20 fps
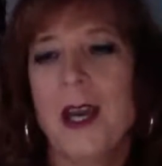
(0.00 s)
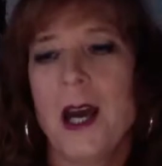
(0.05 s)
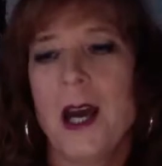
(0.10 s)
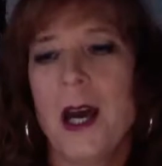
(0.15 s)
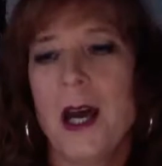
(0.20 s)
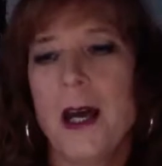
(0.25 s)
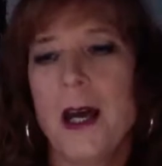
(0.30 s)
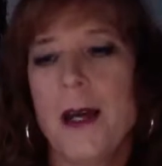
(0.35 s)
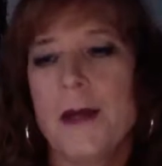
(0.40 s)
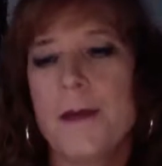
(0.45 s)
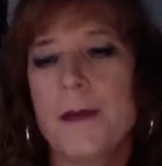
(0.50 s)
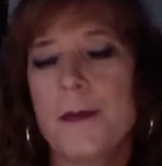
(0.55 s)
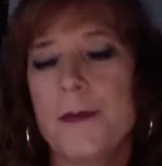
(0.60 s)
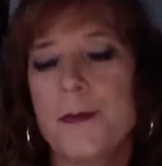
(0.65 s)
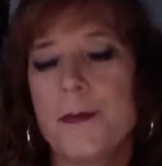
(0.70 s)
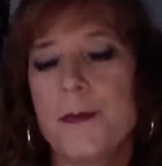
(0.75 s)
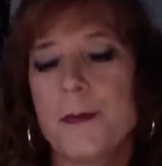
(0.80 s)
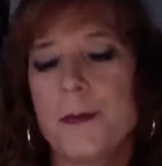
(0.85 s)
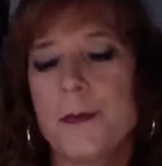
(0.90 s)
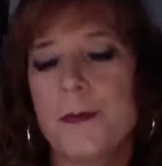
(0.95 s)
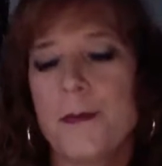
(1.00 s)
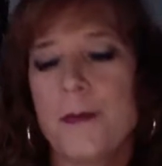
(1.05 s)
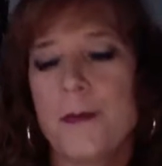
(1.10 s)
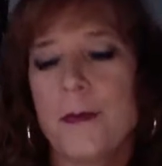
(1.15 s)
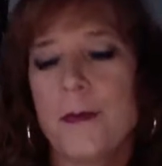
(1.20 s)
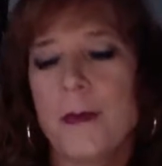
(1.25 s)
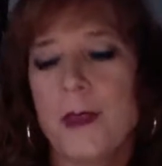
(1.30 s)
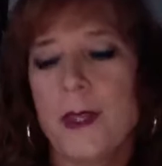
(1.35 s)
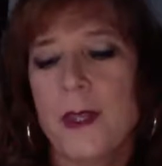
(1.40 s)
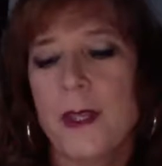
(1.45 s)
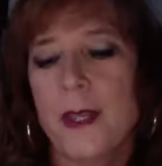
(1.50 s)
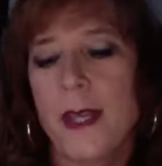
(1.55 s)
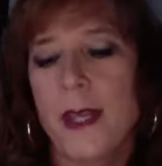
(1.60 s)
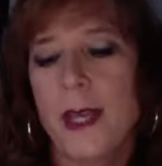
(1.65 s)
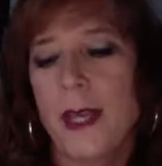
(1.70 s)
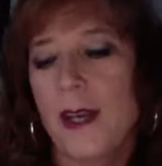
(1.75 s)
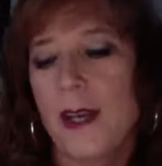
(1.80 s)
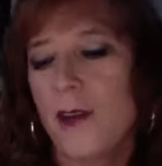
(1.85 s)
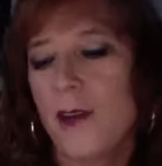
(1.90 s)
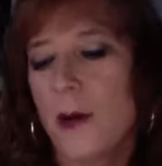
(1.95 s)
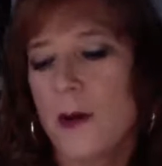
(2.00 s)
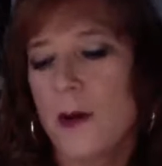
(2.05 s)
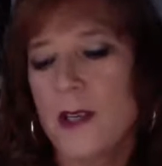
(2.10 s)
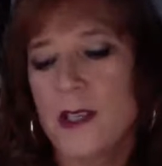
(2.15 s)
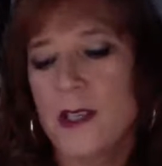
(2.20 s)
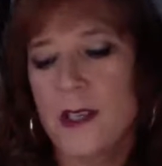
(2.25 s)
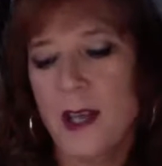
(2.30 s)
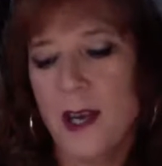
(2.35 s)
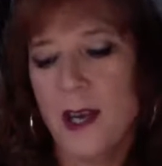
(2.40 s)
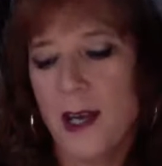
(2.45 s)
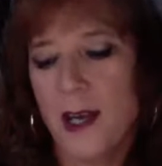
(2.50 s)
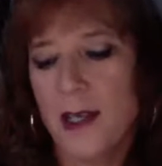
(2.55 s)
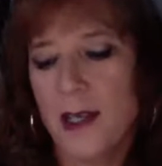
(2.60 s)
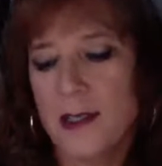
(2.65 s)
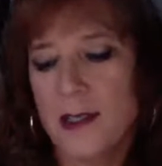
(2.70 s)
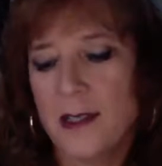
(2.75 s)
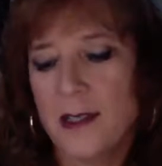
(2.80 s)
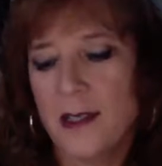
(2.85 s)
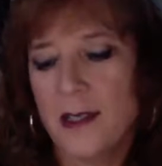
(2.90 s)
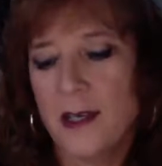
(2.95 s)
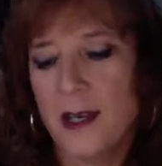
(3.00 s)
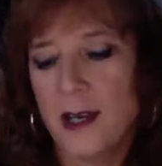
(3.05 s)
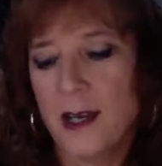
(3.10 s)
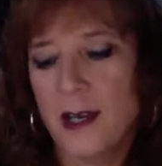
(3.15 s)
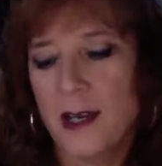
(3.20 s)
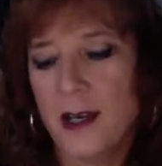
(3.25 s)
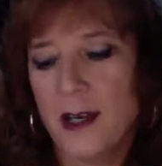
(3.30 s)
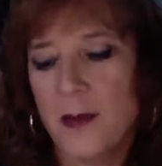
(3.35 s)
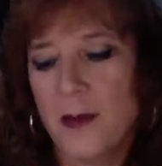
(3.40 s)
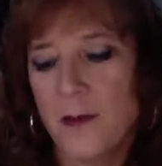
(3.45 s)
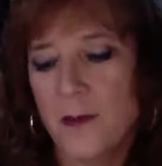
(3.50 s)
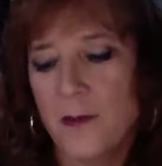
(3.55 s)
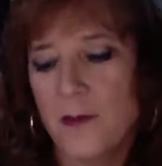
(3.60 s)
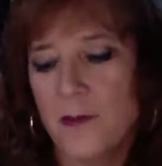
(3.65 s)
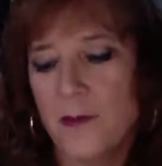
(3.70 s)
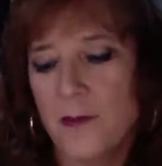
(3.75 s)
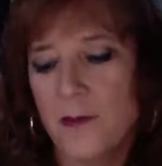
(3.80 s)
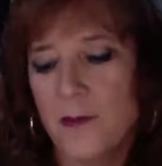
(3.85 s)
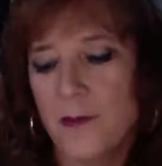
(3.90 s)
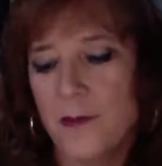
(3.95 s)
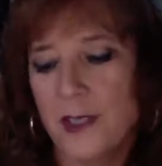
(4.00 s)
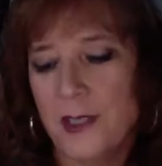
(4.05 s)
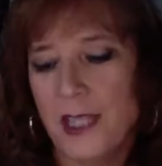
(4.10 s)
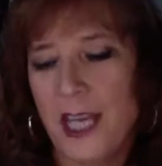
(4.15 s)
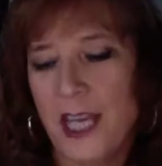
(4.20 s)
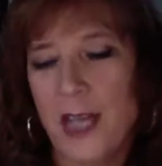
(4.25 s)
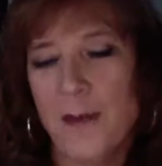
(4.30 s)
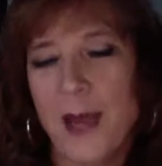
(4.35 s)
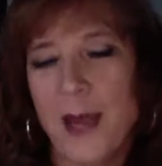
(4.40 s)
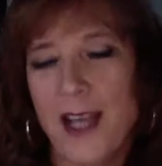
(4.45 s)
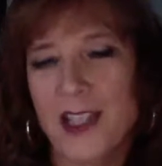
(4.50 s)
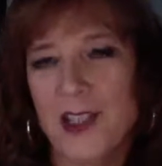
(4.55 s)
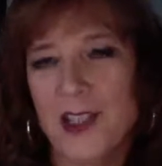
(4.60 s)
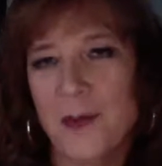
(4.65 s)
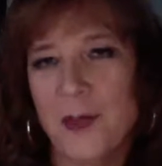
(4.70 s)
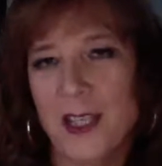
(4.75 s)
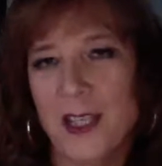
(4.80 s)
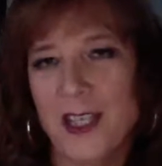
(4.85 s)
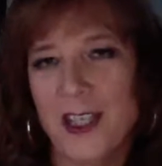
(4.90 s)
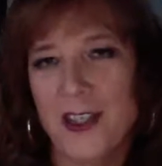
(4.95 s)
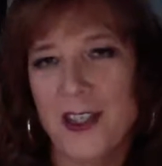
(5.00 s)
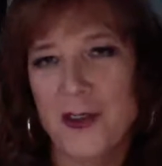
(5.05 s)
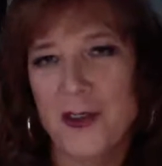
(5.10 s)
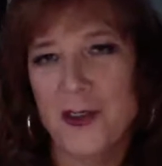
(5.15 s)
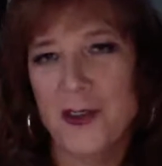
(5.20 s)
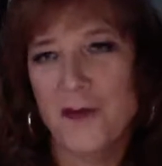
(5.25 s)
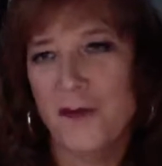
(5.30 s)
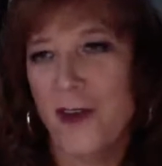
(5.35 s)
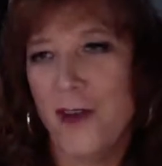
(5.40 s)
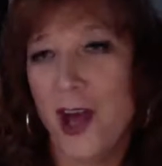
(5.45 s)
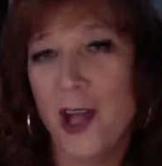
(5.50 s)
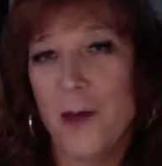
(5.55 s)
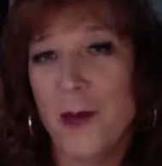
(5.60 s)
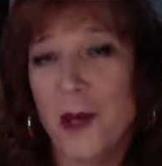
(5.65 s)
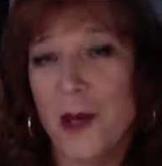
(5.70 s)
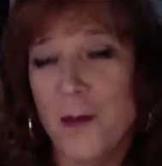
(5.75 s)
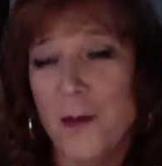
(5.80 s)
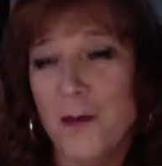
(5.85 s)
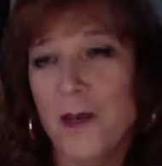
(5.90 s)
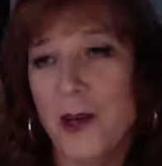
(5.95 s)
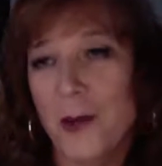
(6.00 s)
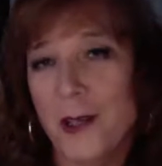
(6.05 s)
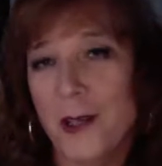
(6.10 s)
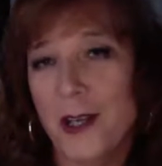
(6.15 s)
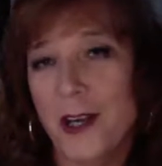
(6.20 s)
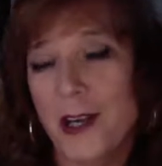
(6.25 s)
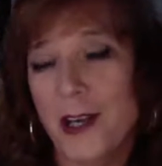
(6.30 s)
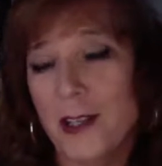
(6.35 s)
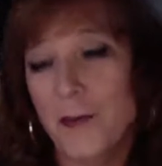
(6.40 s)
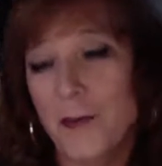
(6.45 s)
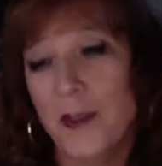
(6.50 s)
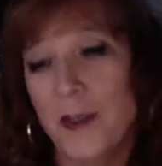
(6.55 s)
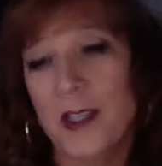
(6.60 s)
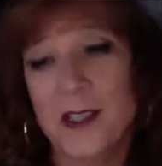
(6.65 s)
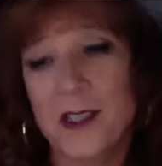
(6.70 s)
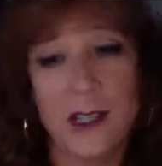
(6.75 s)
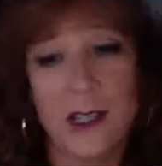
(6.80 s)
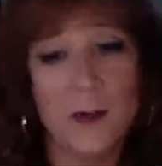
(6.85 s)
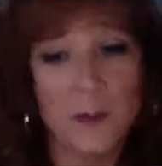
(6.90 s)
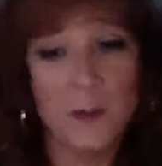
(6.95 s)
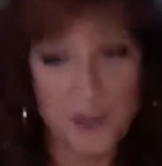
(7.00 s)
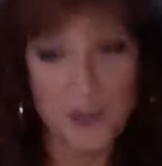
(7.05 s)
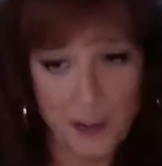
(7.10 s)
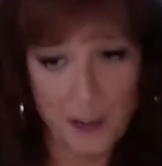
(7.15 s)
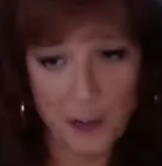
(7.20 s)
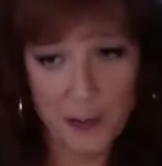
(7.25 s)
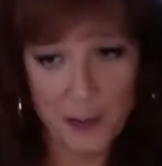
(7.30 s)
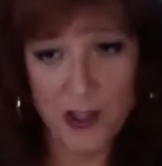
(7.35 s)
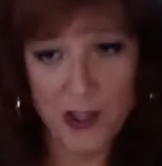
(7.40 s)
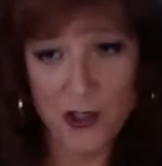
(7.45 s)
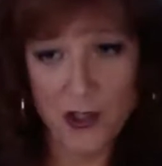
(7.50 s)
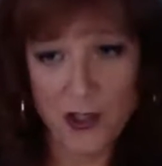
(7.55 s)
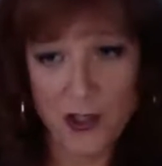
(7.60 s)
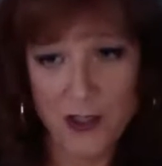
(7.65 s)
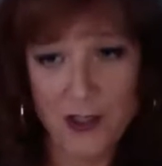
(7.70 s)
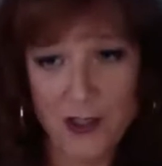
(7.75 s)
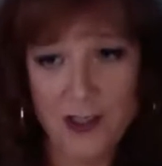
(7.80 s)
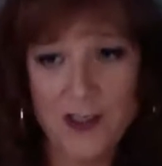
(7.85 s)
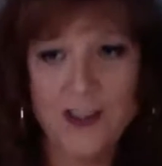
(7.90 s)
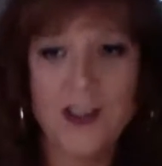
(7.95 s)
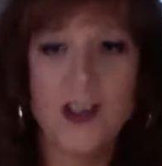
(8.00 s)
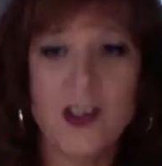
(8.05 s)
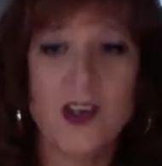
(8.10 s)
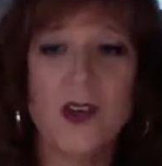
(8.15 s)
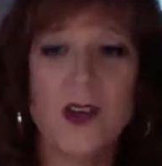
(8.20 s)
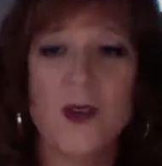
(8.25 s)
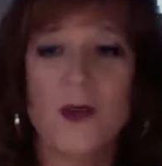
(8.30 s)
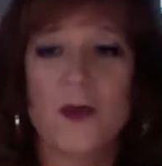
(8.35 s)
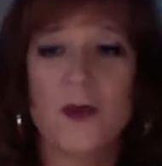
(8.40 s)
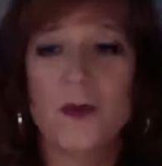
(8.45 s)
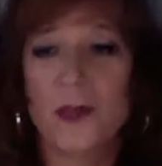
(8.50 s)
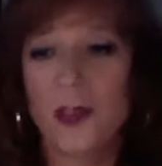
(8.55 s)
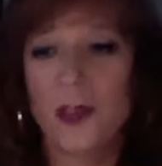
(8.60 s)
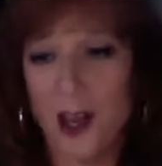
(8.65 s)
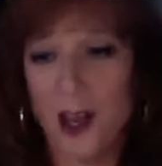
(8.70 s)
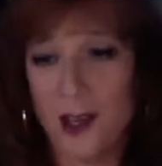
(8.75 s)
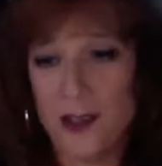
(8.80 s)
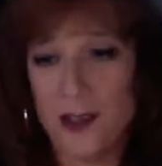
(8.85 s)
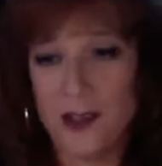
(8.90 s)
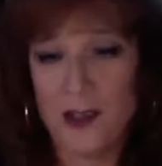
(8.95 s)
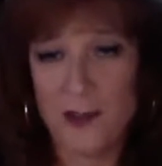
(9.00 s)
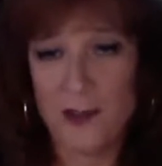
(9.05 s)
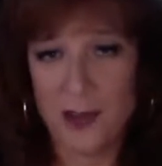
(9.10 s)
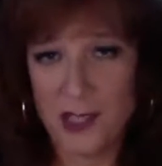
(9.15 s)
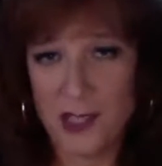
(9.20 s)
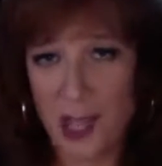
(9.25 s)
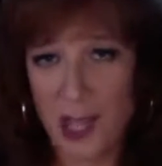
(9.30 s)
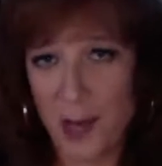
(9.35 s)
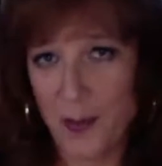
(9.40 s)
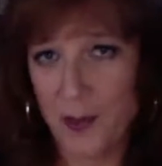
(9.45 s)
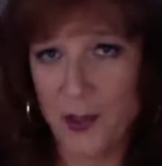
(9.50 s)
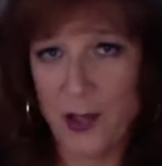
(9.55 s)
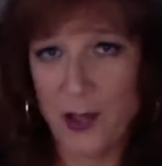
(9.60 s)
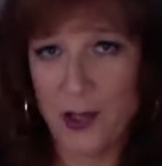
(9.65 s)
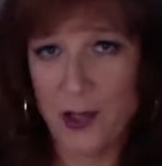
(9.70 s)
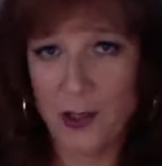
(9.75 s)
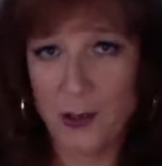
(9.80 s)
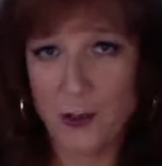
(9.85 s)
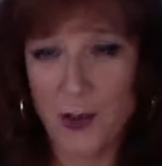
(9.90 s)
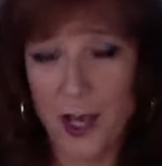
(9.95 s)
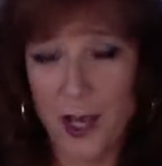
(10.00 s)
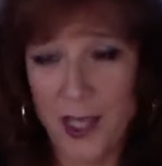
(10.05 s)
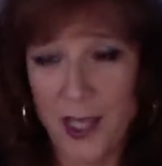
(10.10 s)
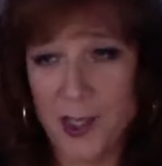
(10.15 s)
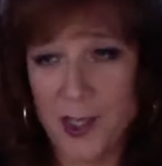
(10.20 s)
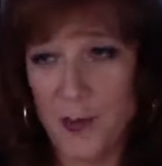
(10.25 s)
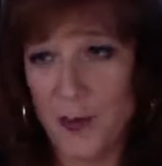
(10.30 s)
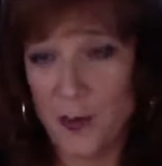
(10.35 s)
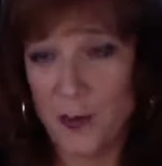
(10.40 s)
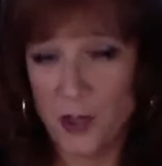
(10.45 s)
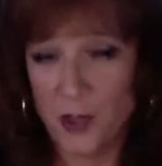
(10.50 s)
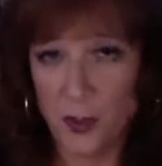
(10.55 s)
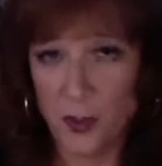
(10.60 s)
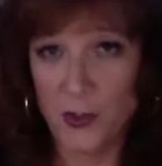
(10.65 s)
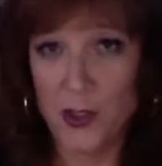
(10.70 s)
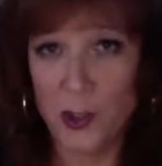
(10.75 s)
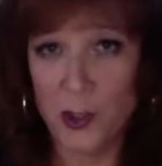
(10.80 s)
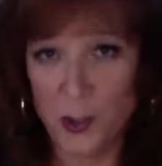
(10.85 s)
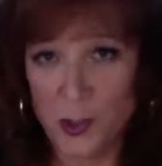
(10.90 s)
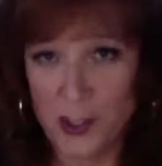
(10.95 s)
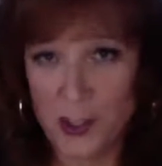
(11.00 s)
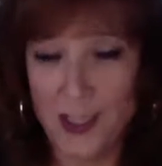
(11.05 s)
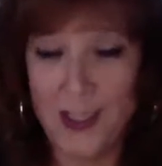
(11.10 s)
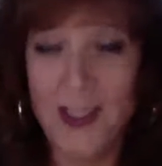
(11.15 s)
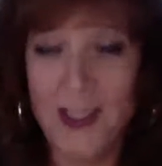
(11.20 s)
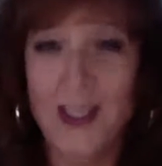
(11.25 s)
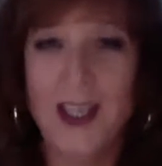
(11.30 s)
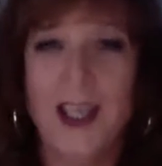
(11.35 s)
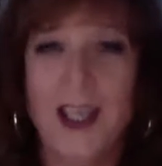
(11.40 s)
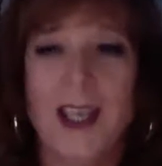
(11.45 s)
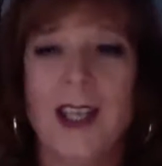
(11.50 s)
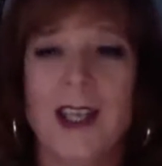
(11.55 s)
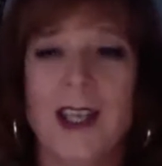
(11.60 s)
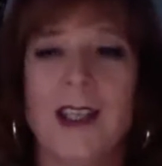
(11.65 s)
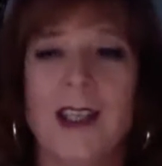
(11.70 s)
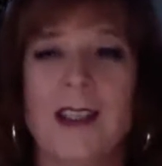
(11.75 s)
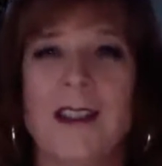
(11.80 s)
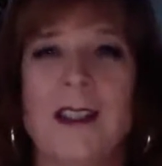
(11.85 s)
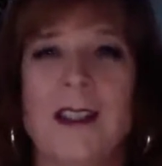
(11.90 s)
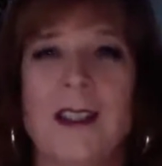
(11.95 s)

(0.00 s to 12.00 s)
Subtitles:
And I've always got Getting Back to Me follow-up going on because I'm keeping my journal. So a lot of the stuff that's happened along the way has been super juicy, and